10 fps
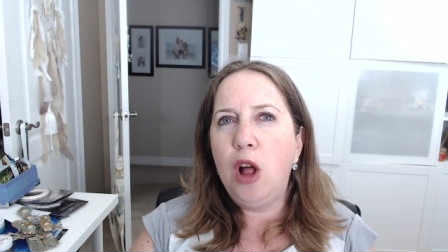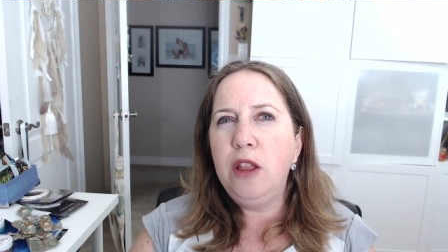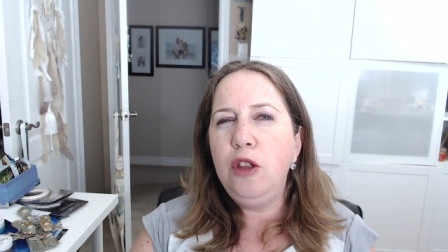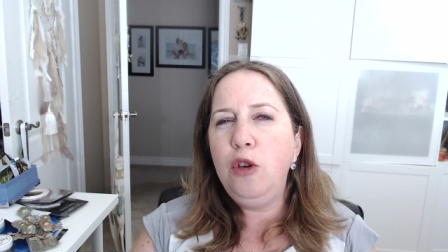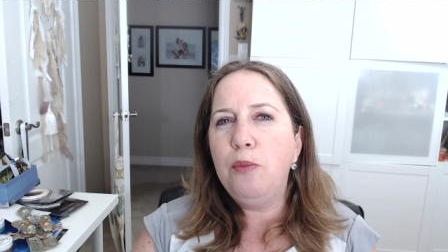all
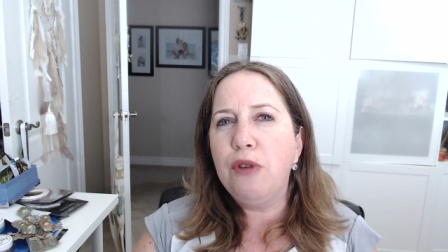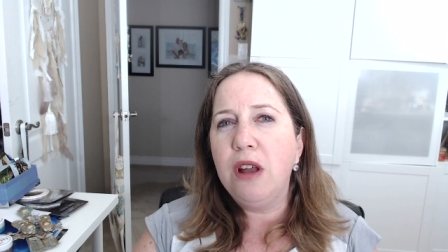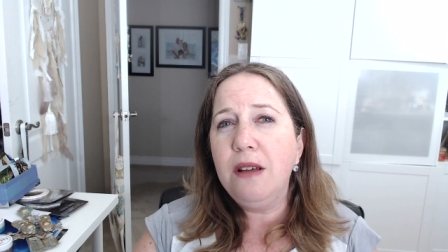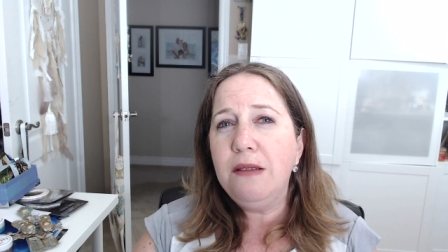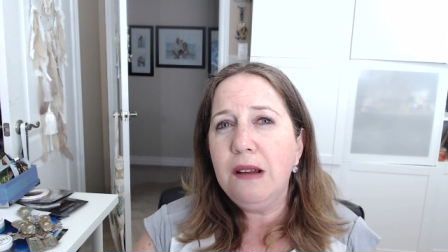the new
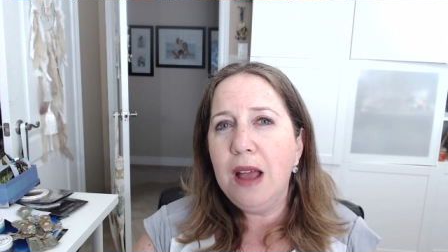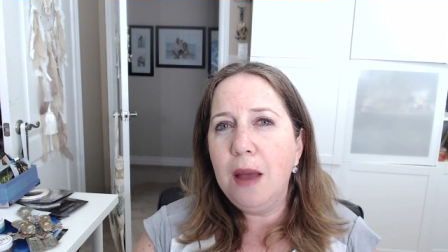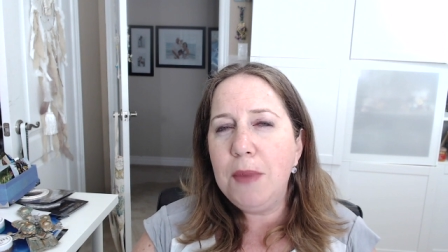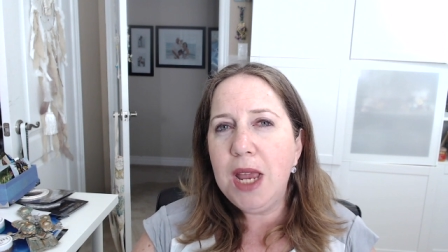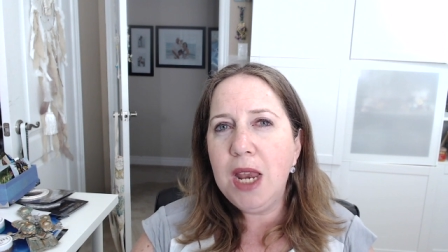products that
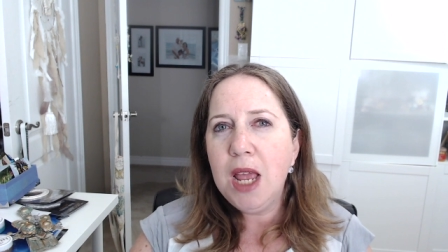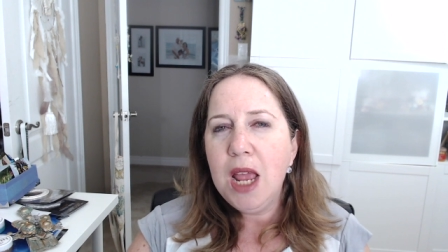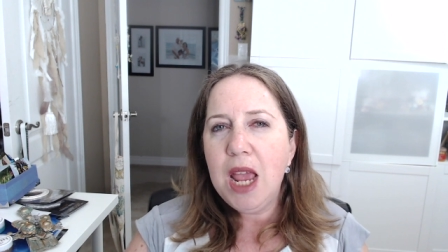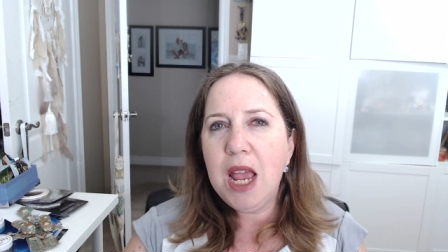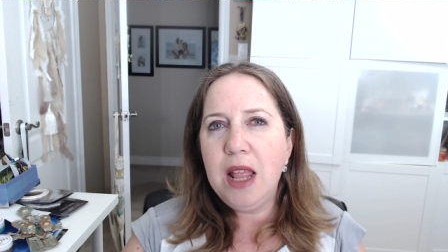come in,
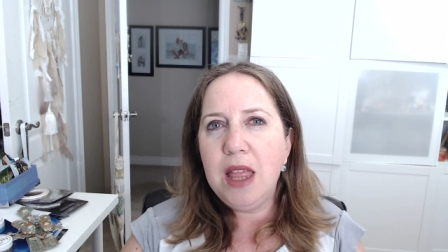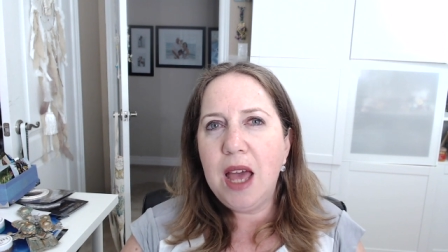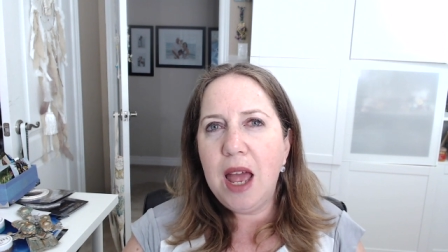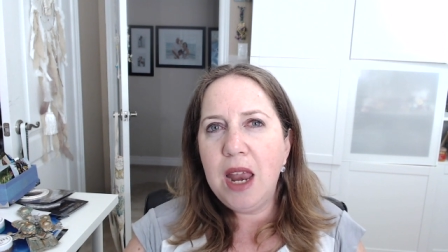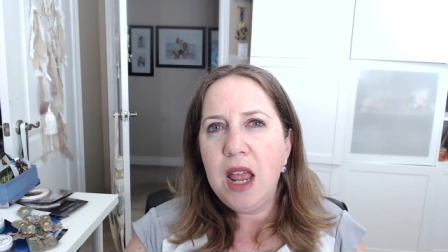and
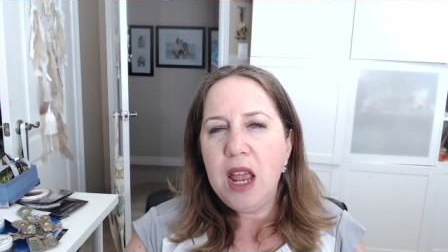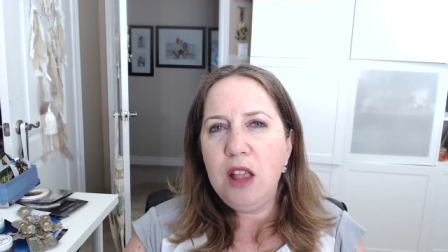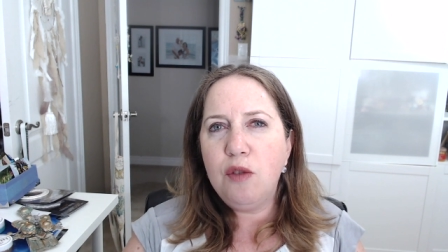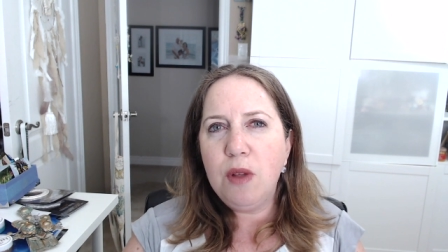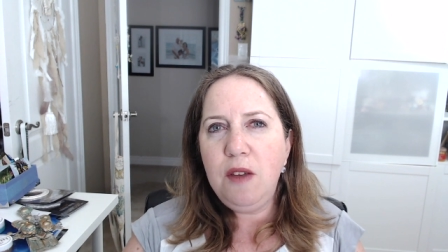that
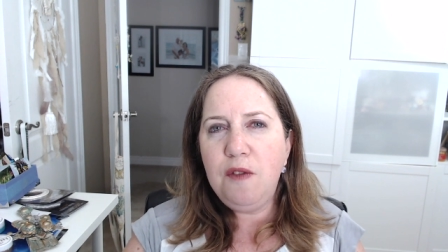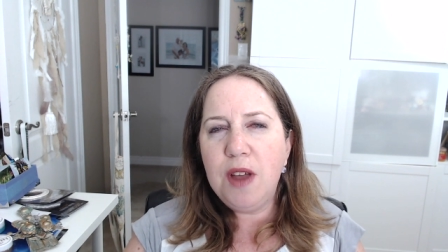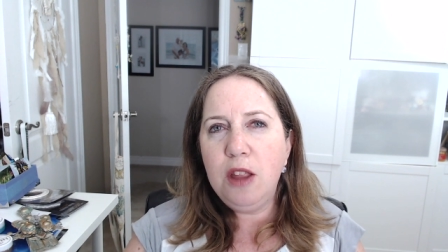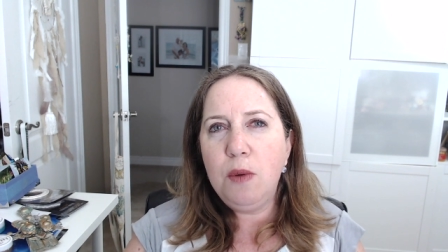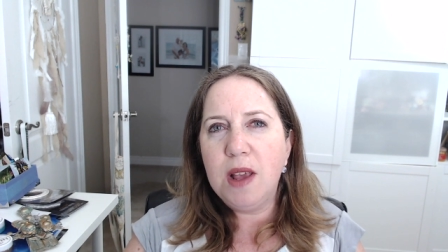it's really
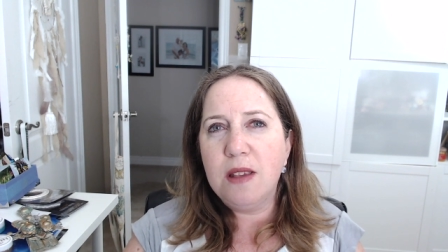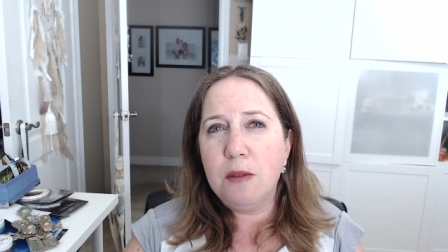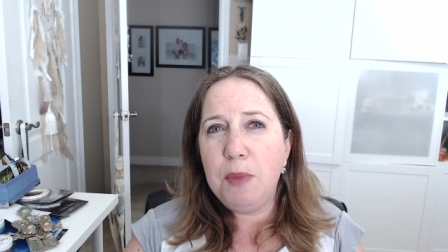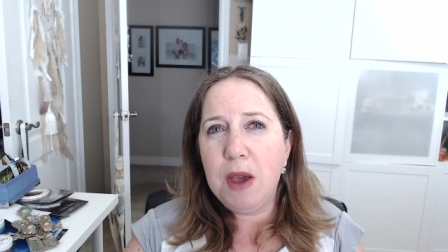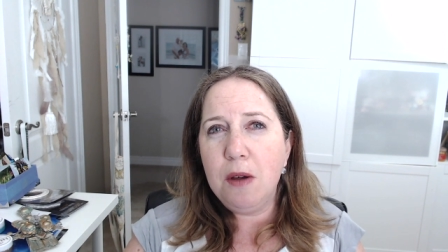fun to
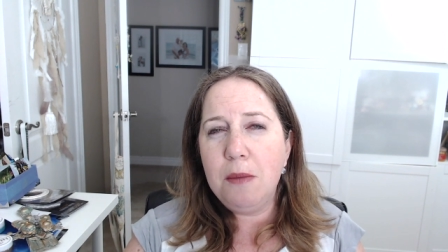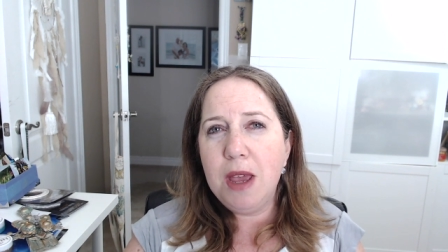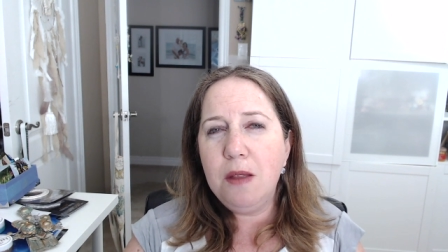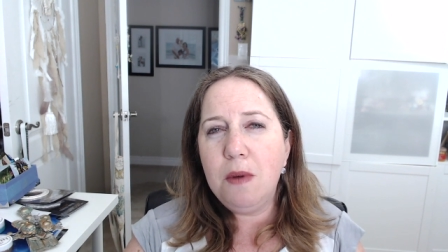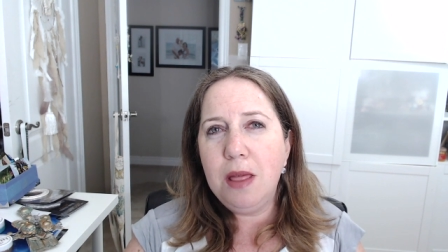
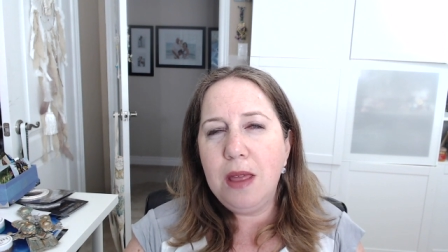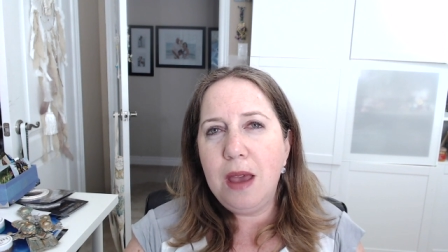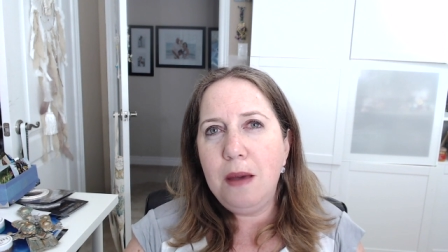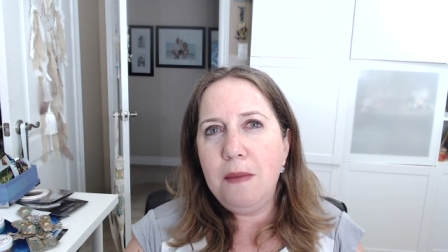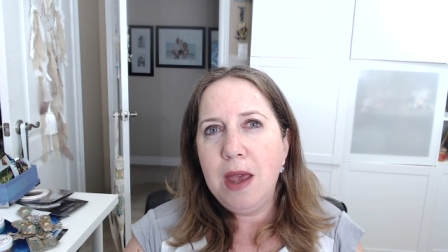experiment with
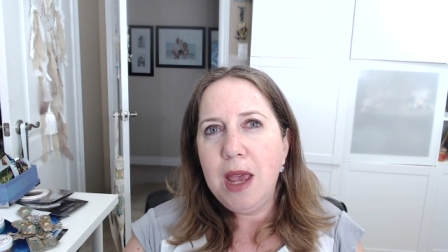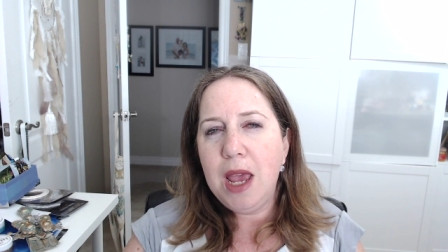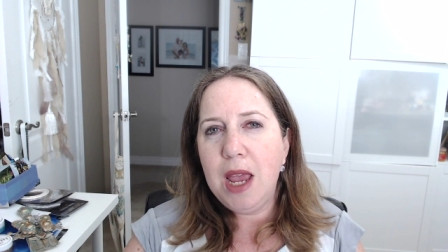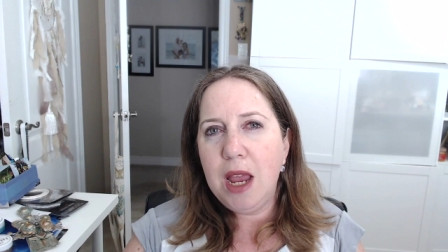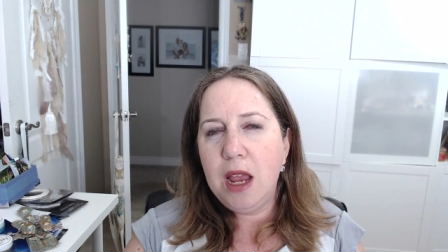them
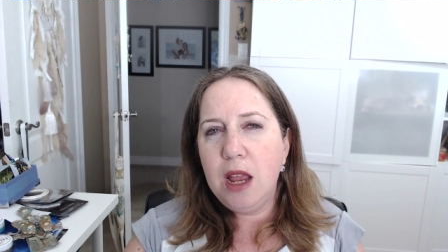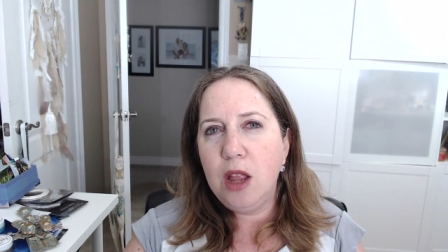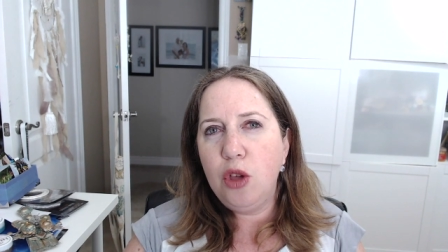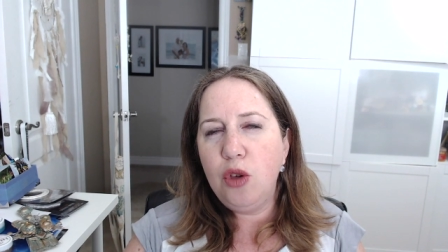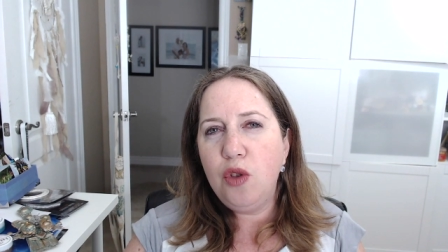
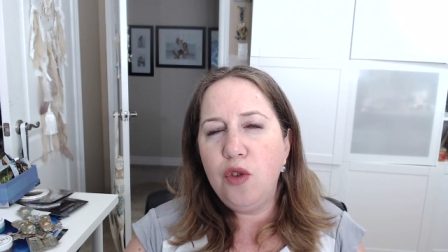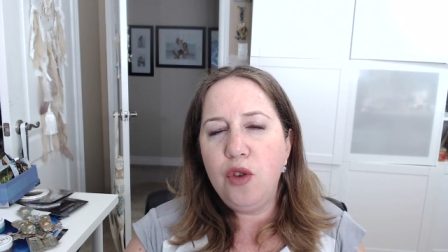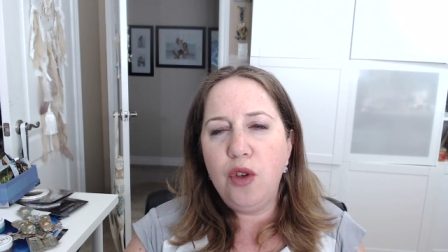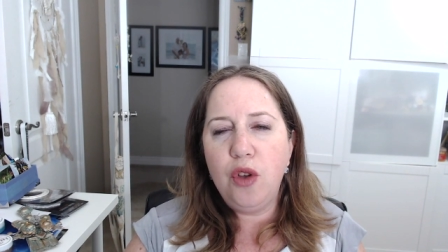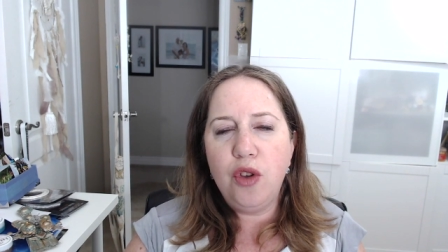and just
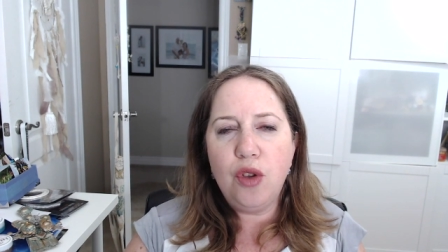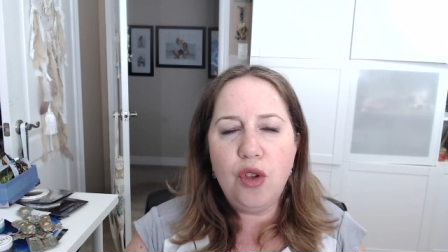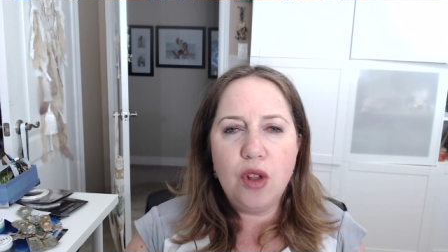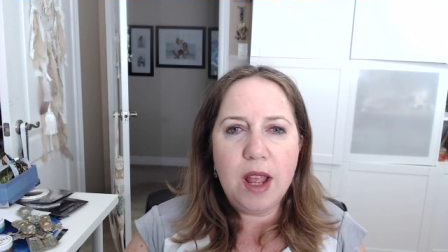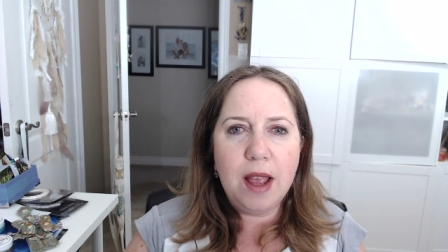
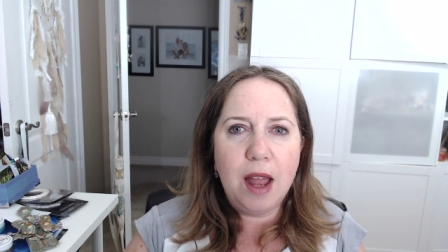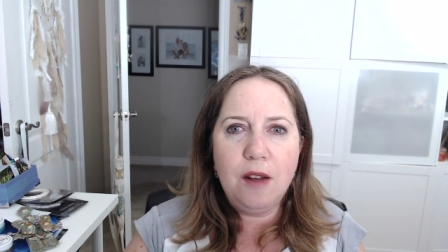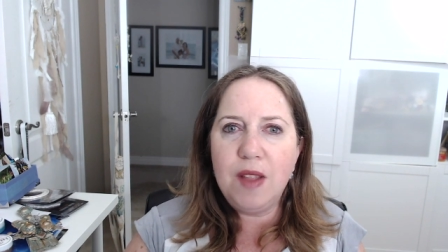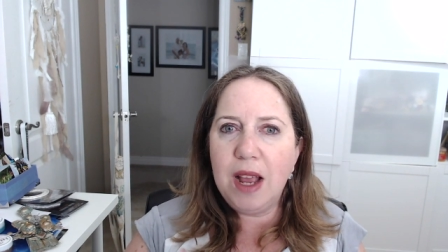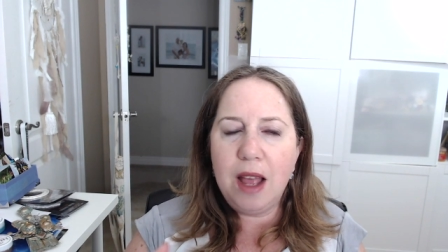just like kind
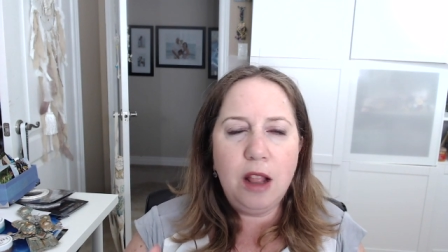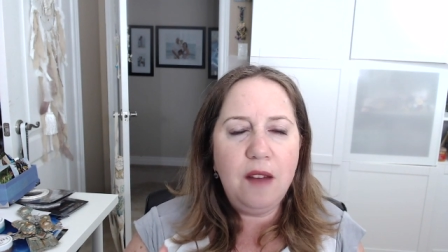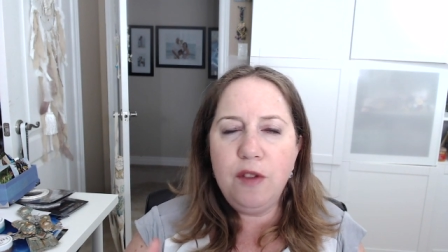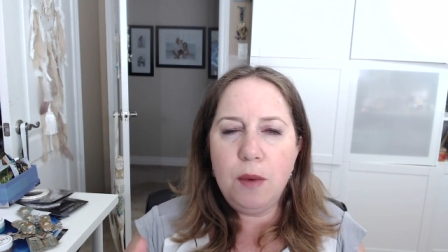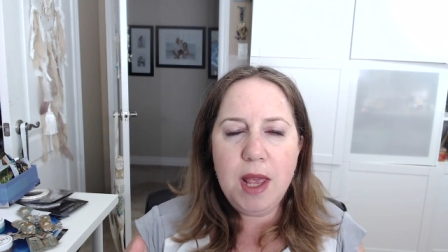of like I
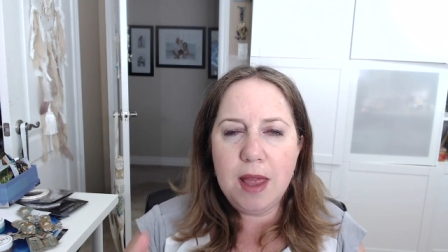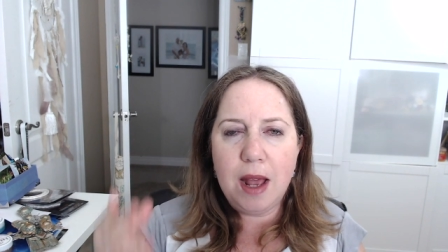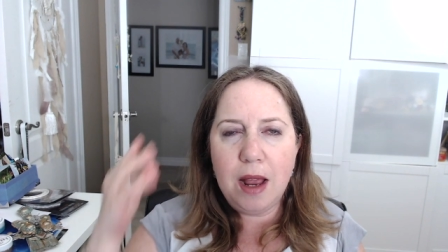love doing that.